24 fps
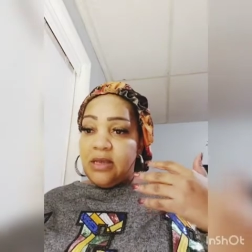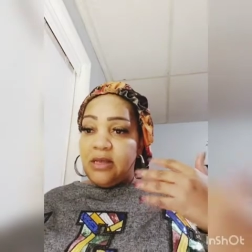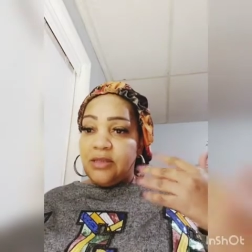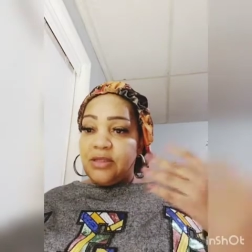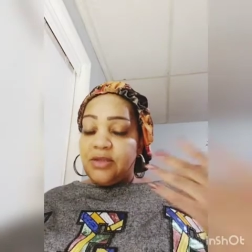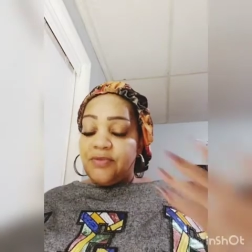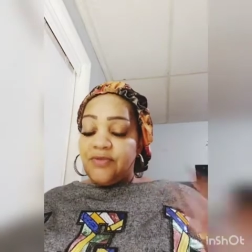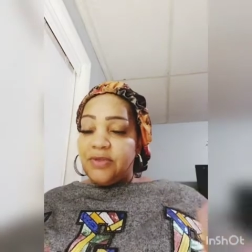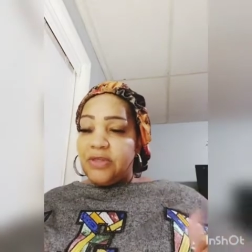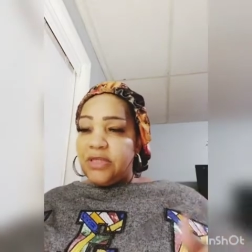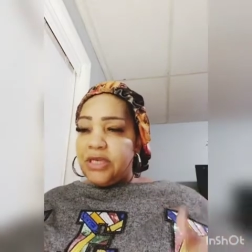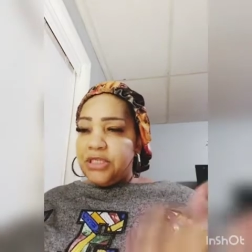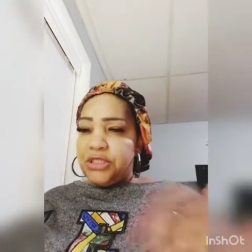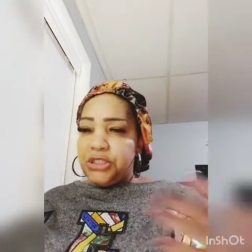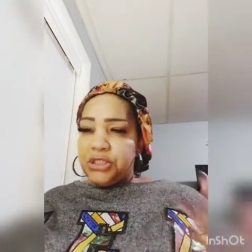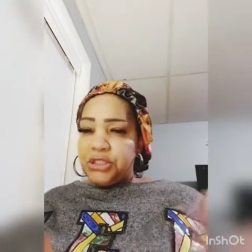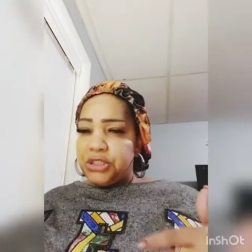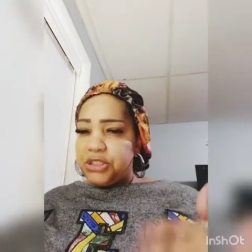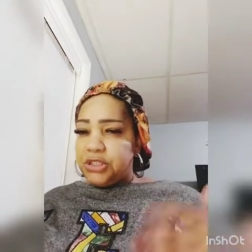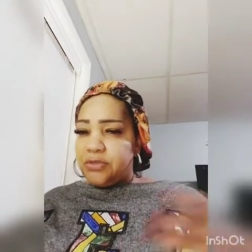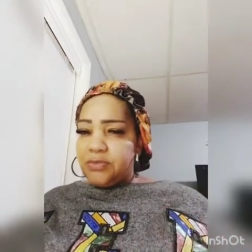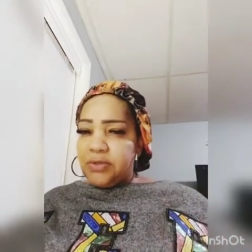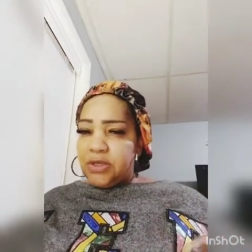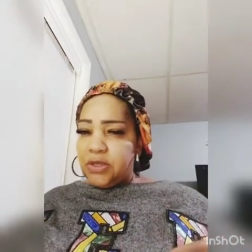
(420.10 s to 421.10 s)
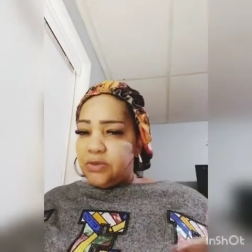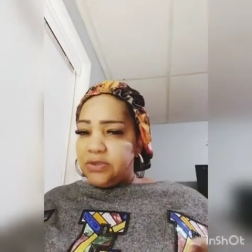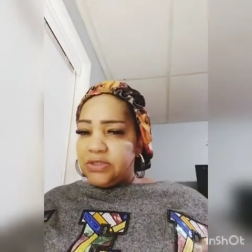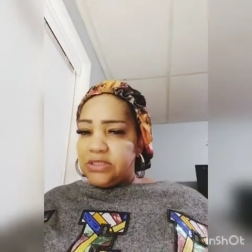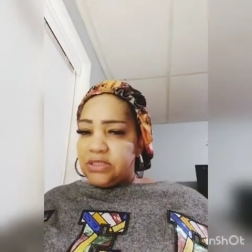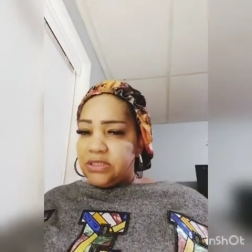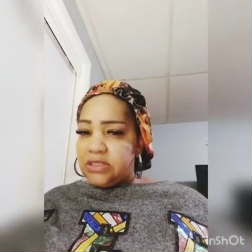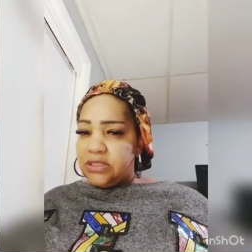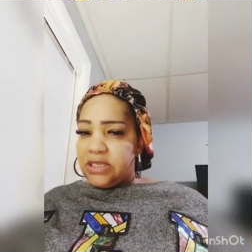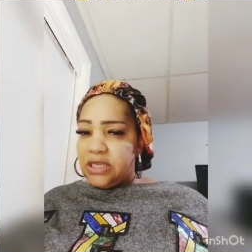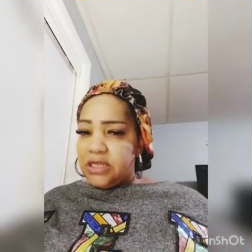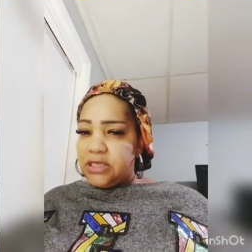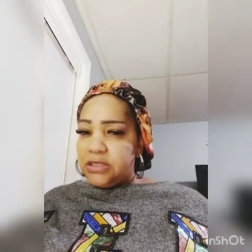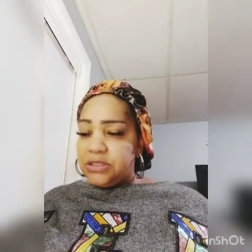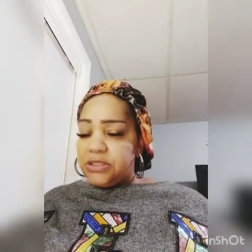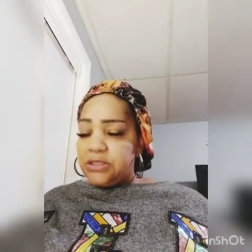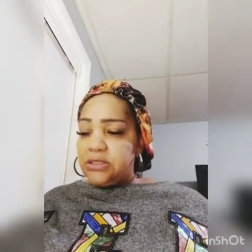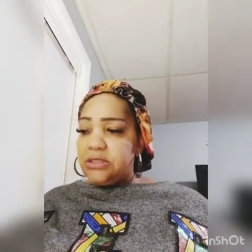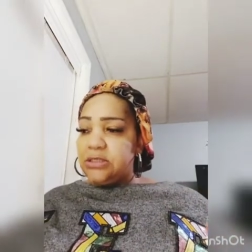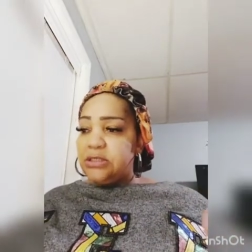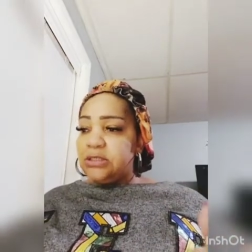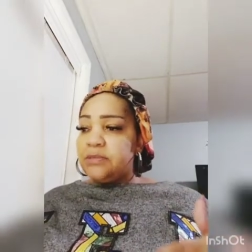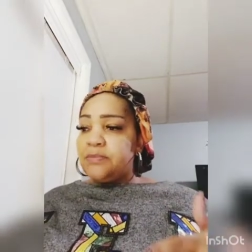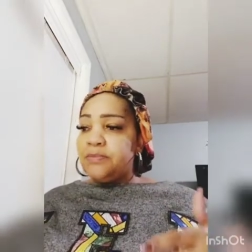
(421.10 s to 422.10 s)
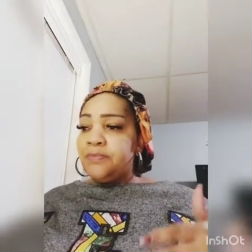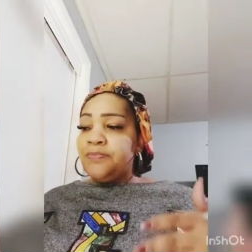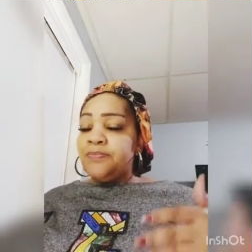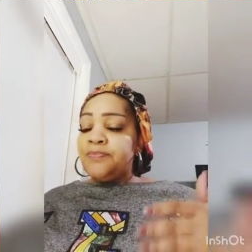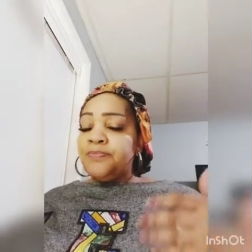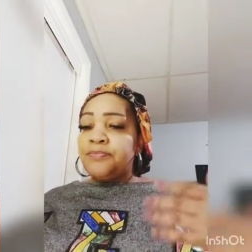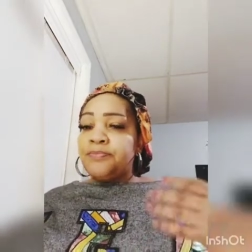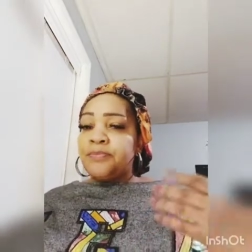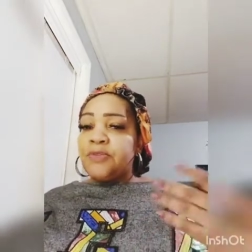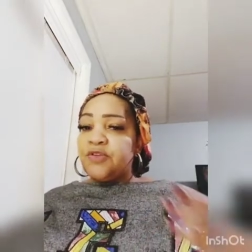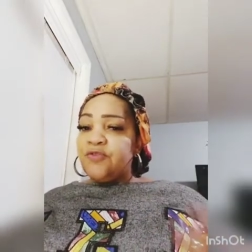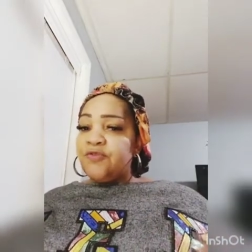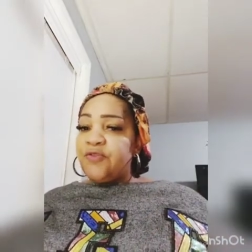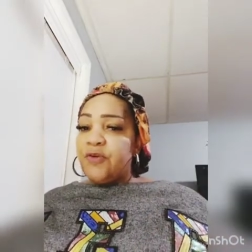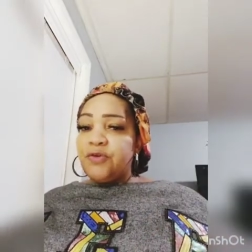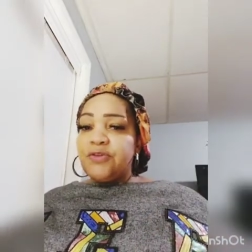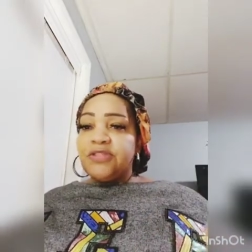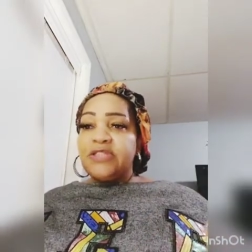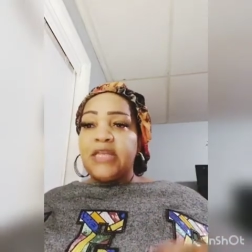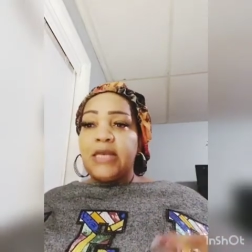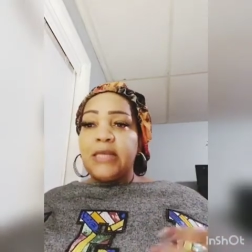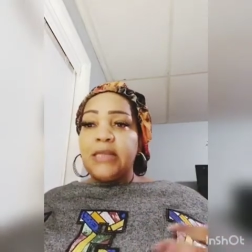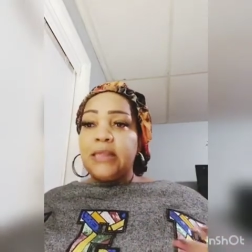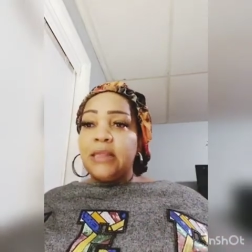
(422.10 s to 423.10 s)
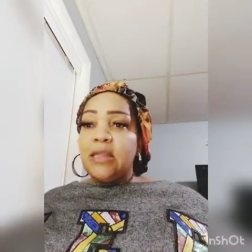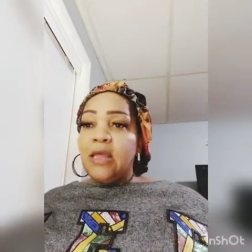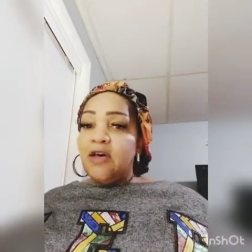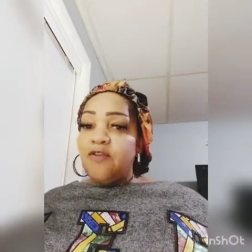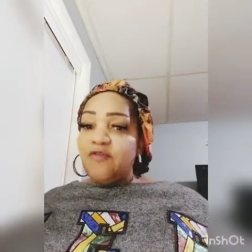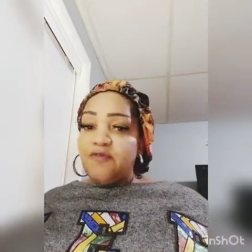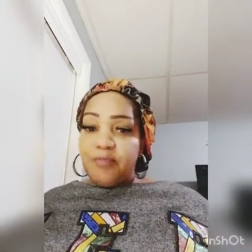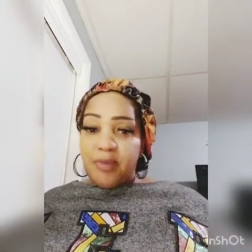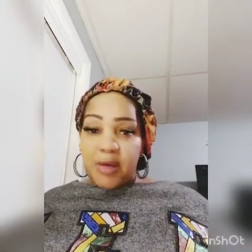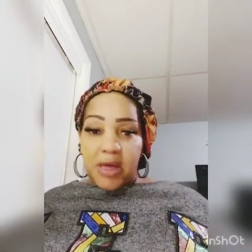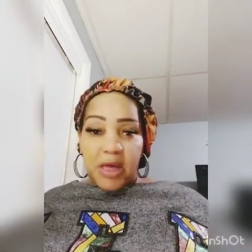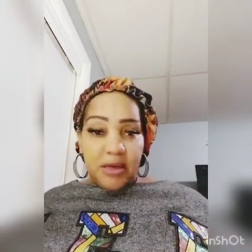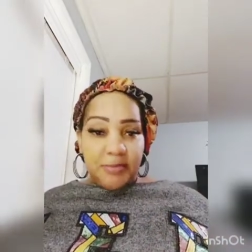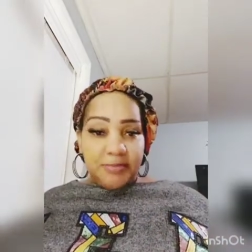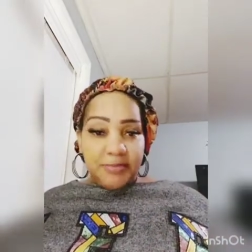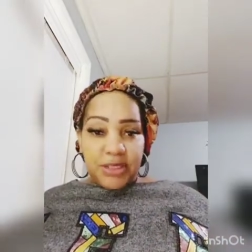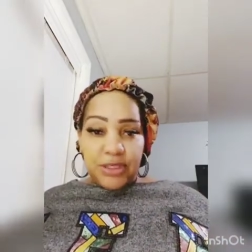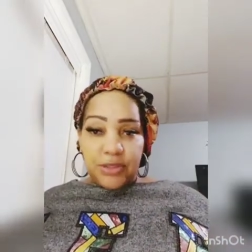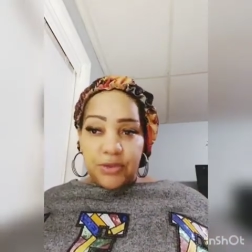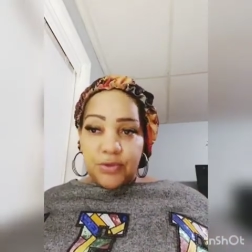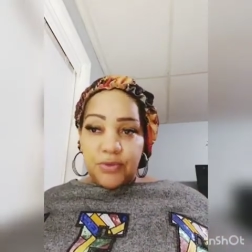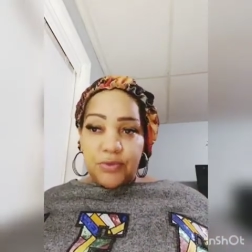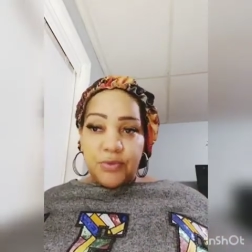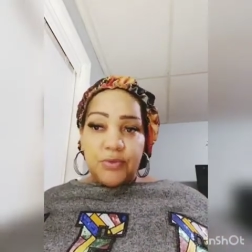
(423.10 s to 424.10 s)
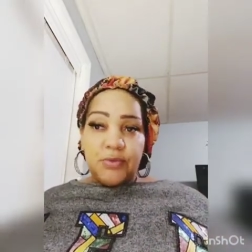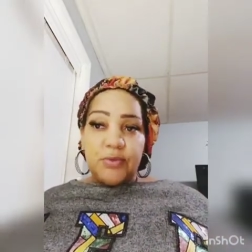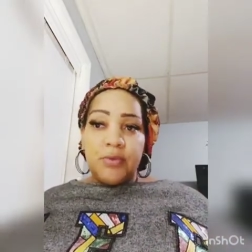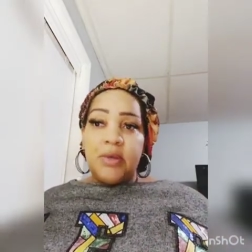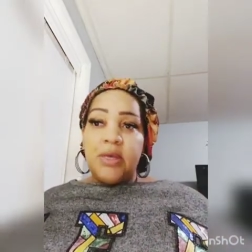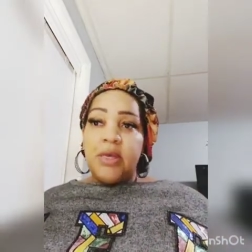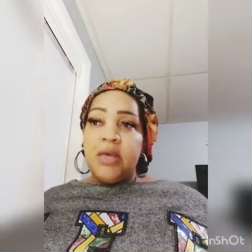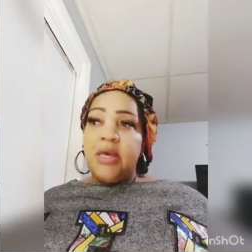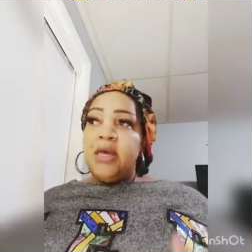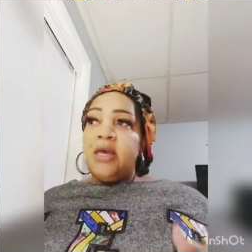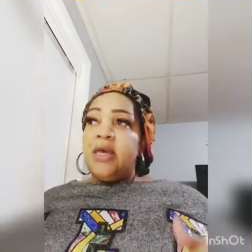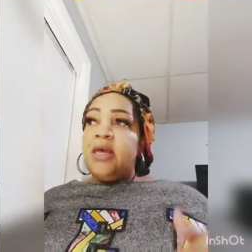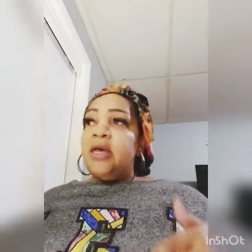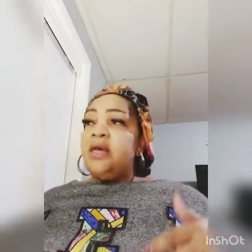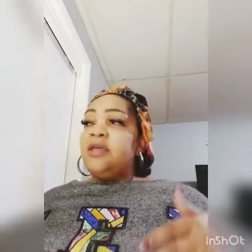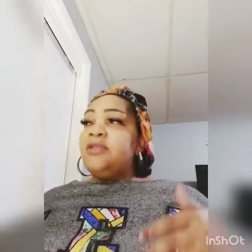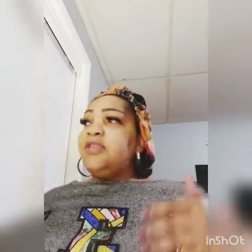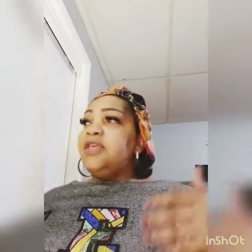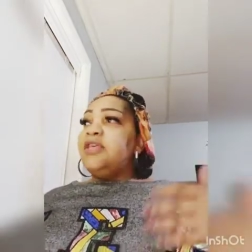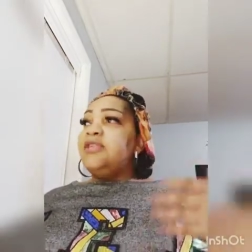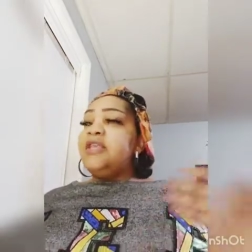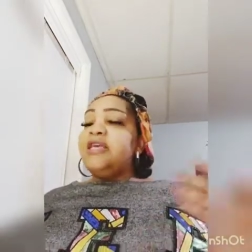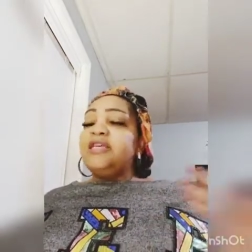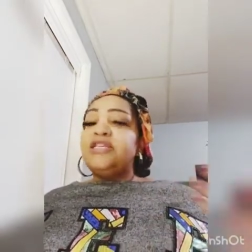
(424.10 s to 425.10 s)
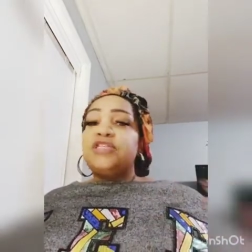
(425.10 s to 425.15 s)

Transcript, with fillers: the relationship goes in stages. First, they love bomb you. Then they